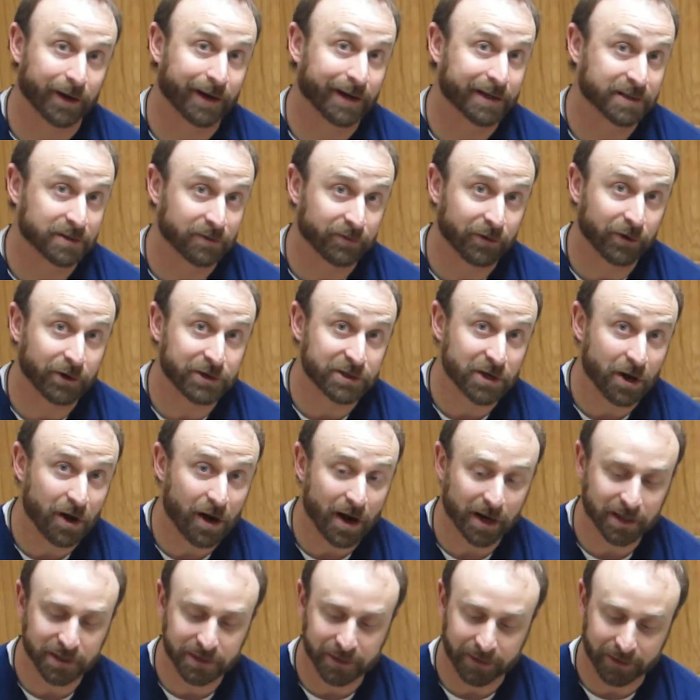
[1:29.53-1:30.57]
It is a very
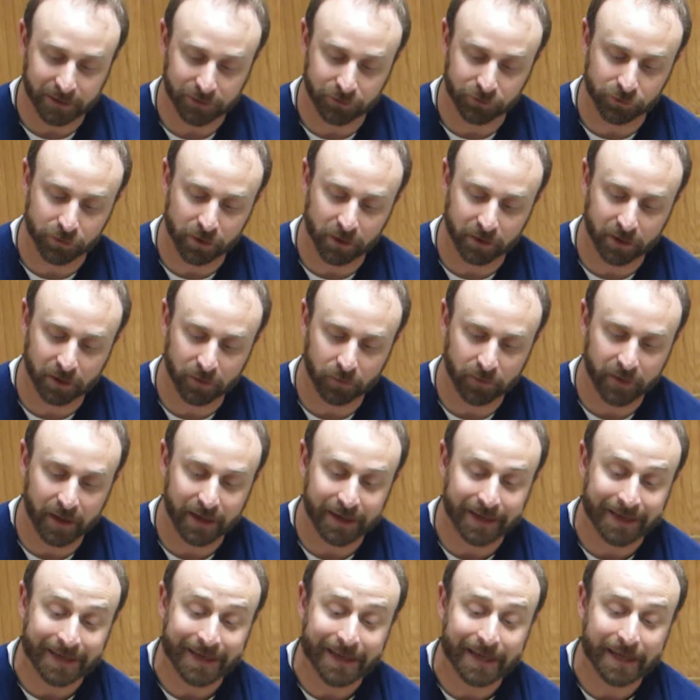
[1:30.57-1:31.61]
toxic drug that
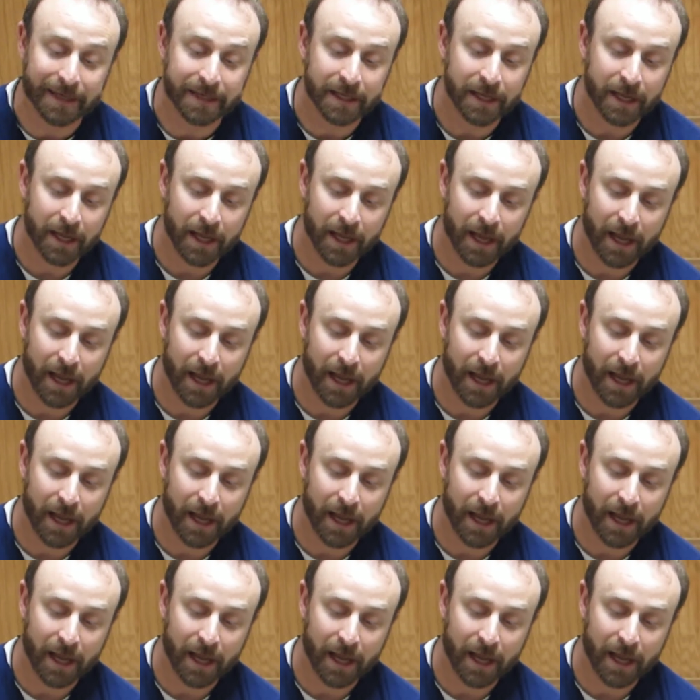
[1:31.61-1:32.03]
they get,